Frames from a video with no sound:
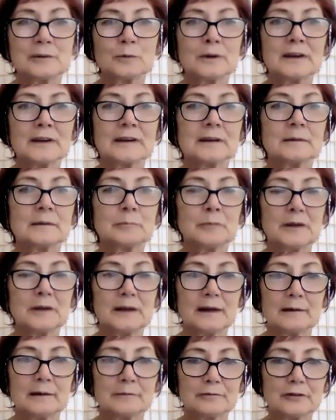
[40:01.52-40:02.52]
we can
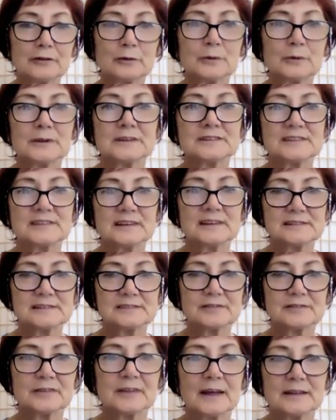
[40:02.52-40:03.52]
be
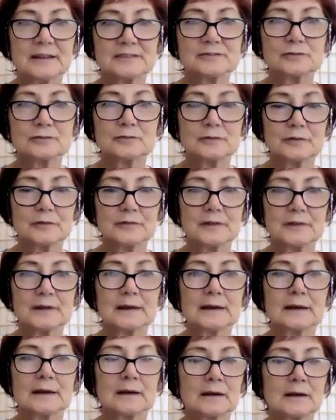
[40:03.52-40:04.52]
influencers for that sort of
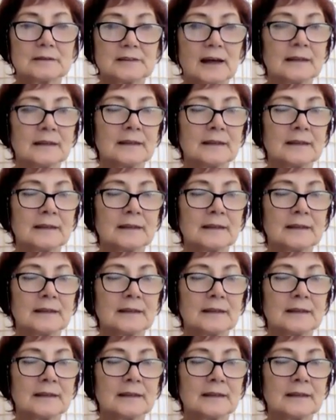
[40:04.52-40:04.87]
thing, and